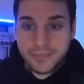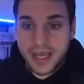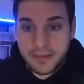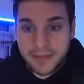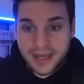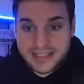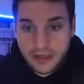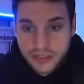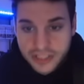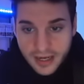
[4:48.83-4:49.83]
It could be a
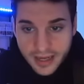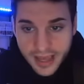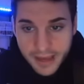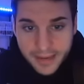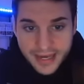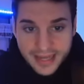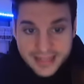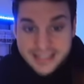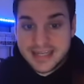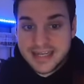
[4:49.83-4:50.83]
Cell Saga campaign. It
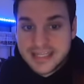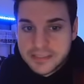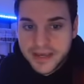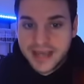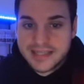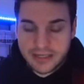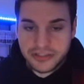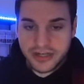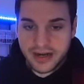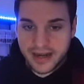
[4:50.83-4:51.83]
doesn't need to be a Cell
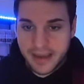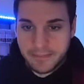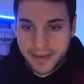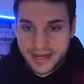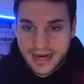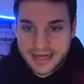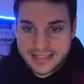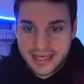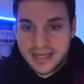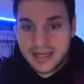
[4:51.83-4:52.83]
Saga campaign, guys.